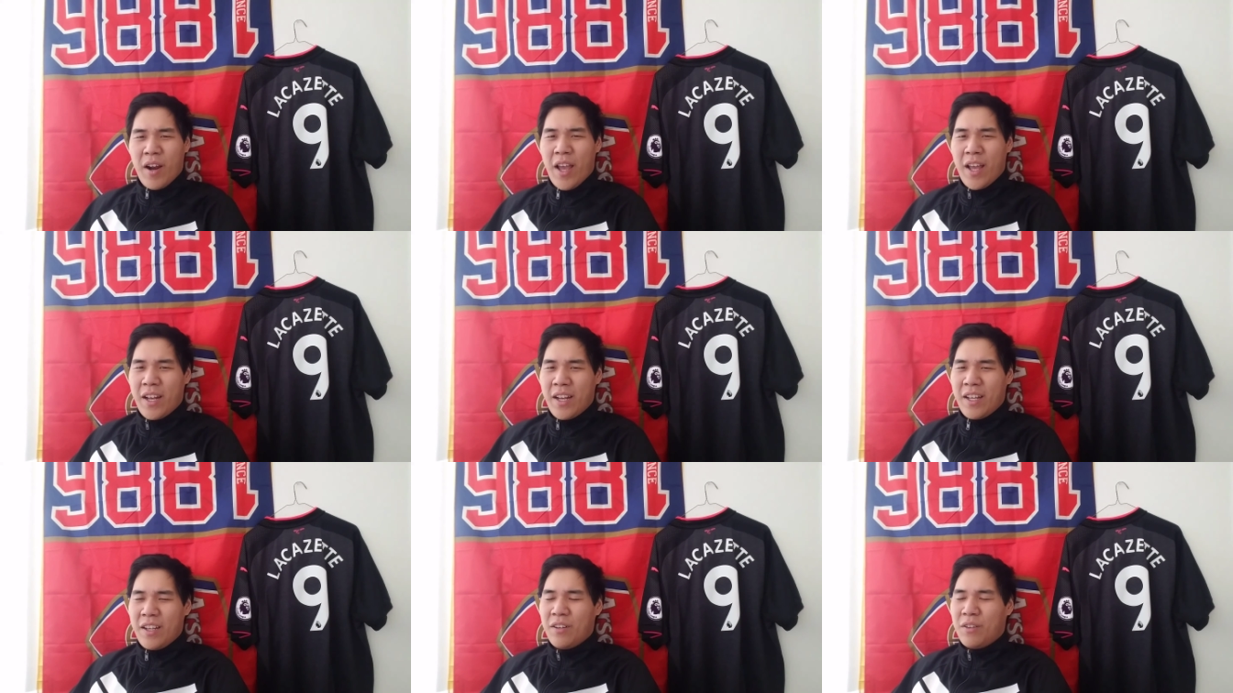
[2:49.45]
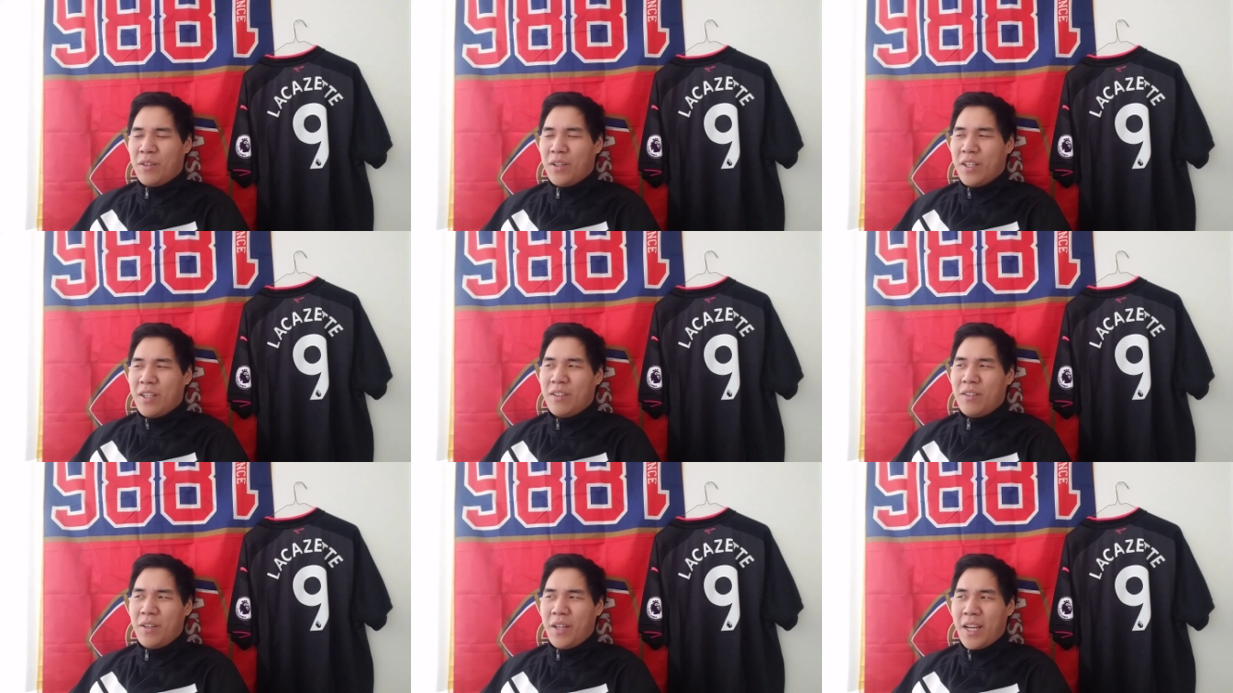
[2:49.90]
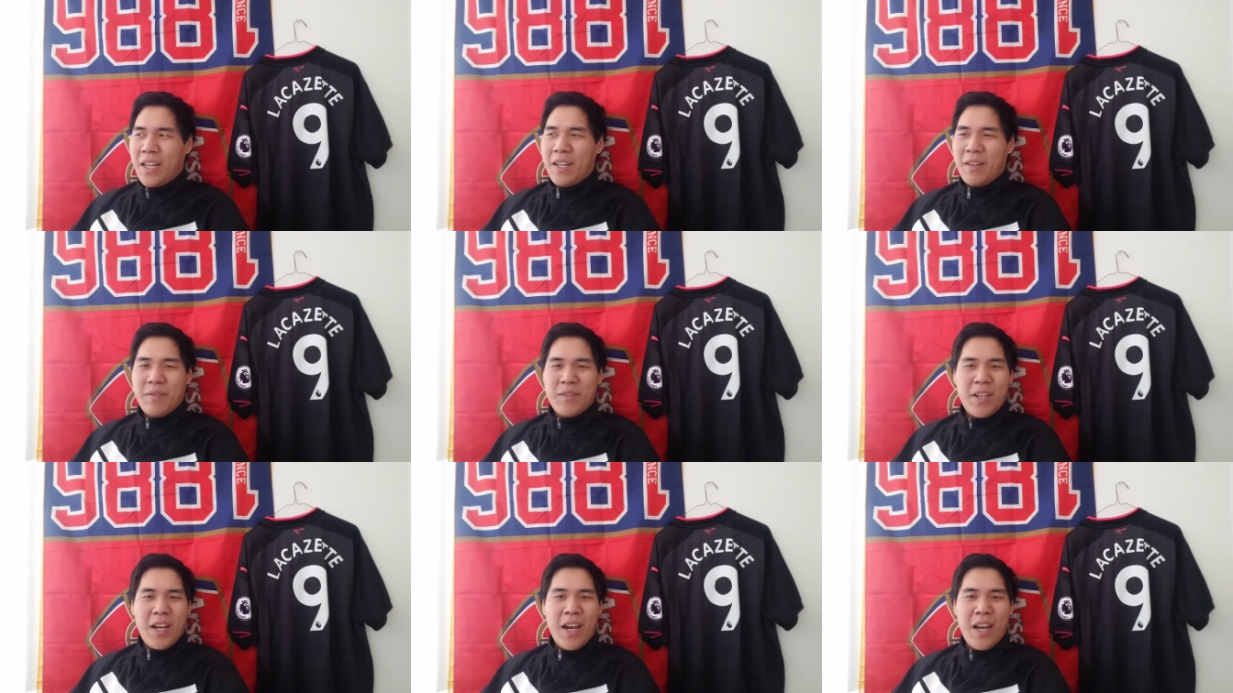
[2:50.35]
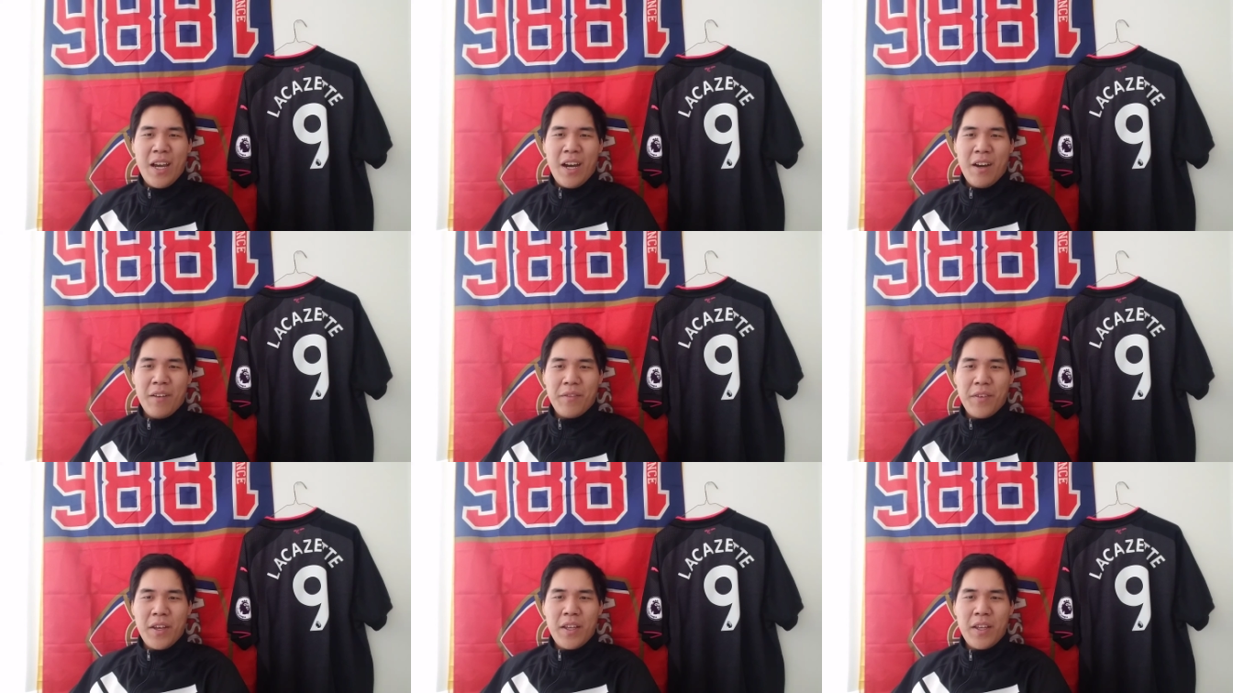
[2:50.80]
and it'll it'll kind of die off.